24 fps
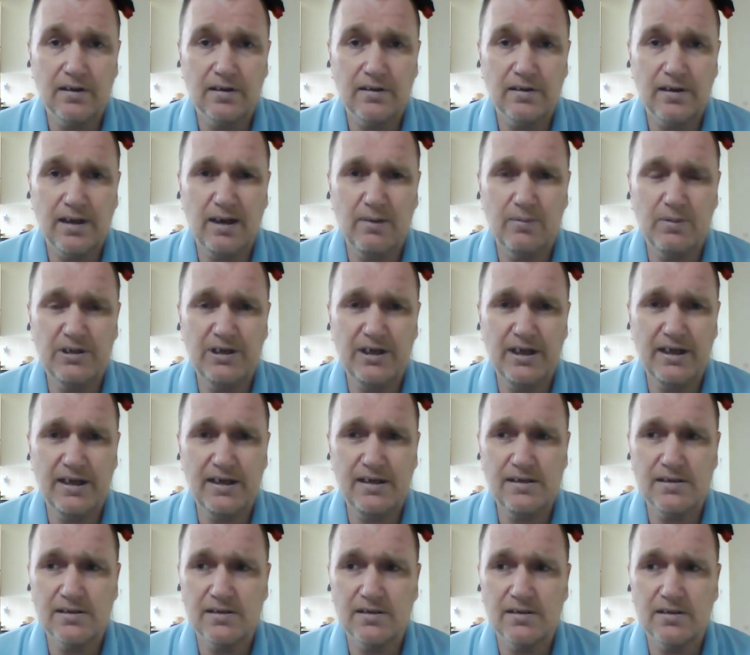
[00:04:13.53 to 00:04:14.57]
that would
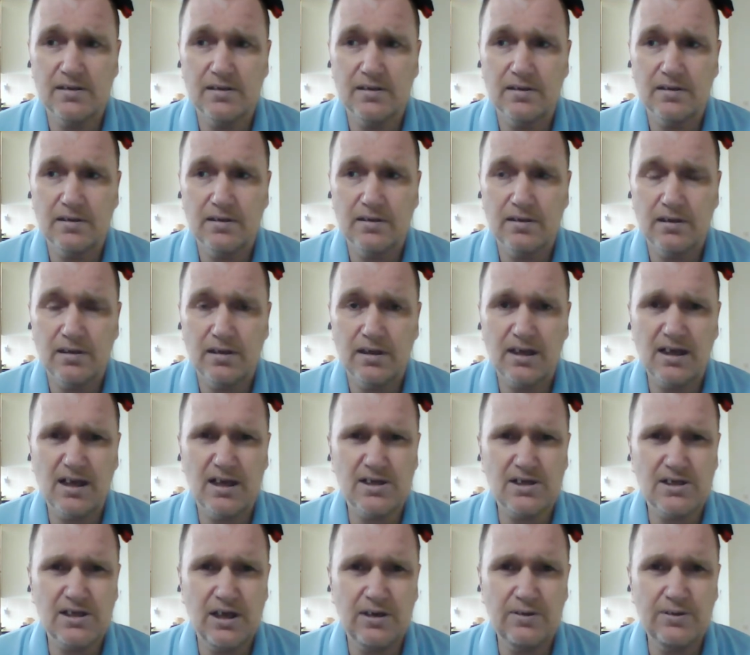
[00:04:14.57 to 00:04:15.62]
need a
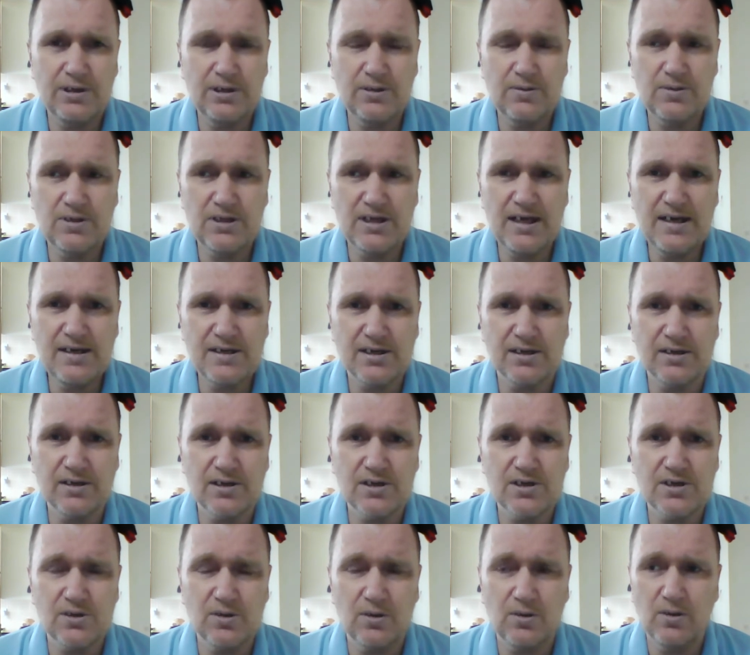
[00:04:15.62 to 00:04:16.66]
custodial
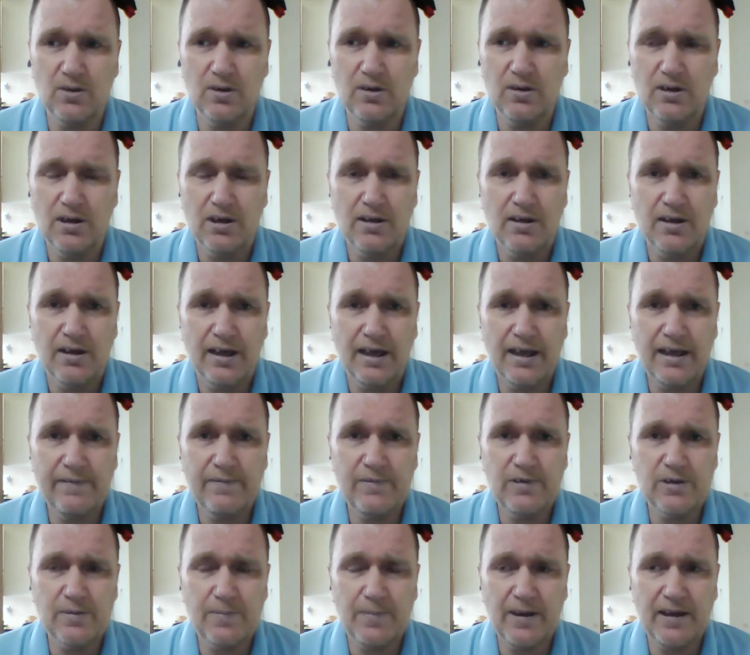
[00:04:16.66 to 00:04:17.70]
sentence or
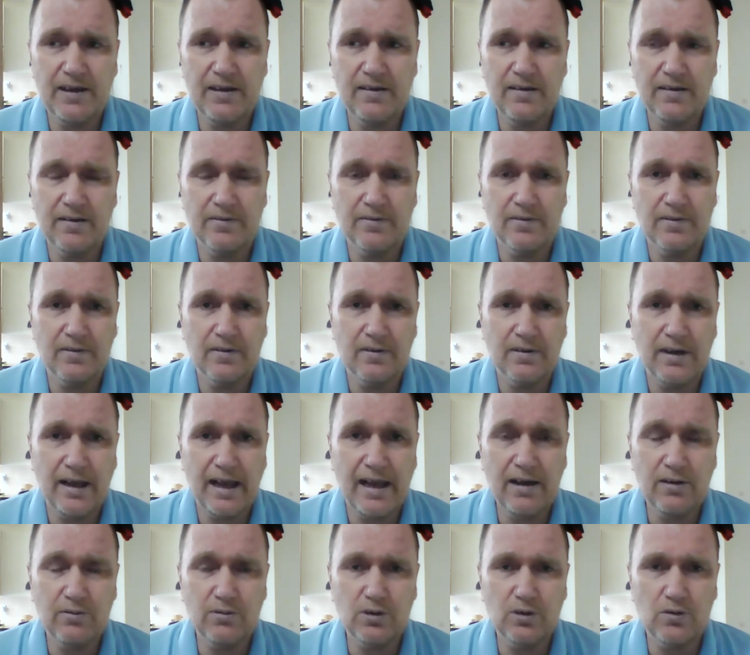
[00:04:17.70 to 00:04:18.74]
even to be
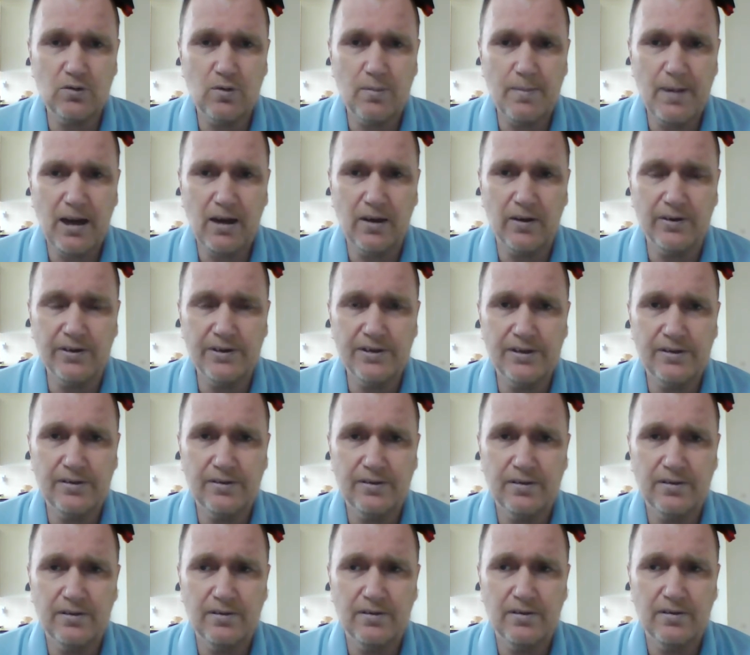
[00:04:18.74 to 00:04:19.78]
held on remand.
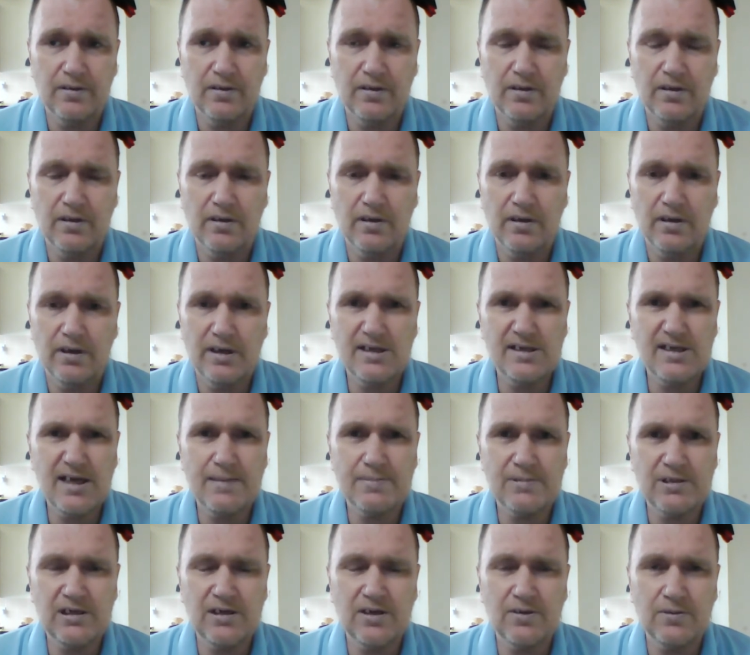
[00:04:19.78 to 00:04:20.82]
It's
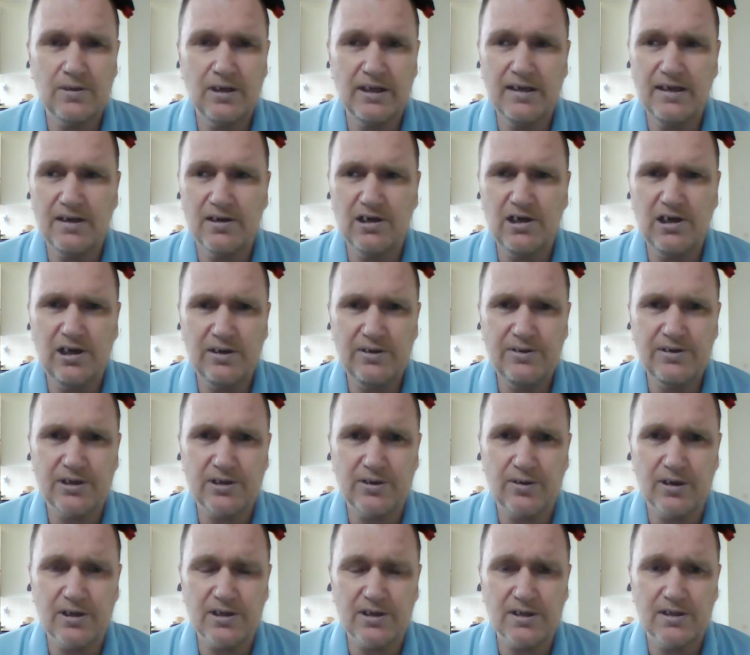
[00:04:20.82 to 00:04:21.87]
absolutely
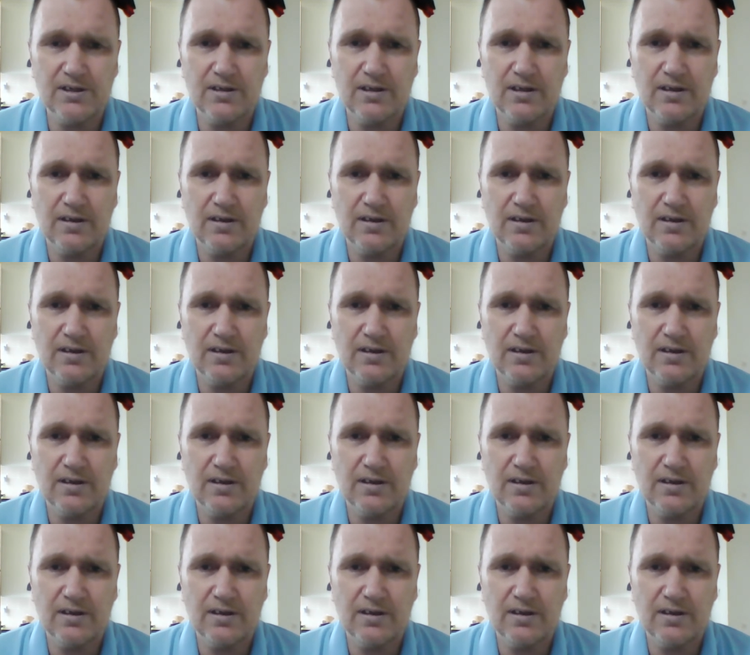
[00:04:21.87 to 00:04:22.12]
ludicrous.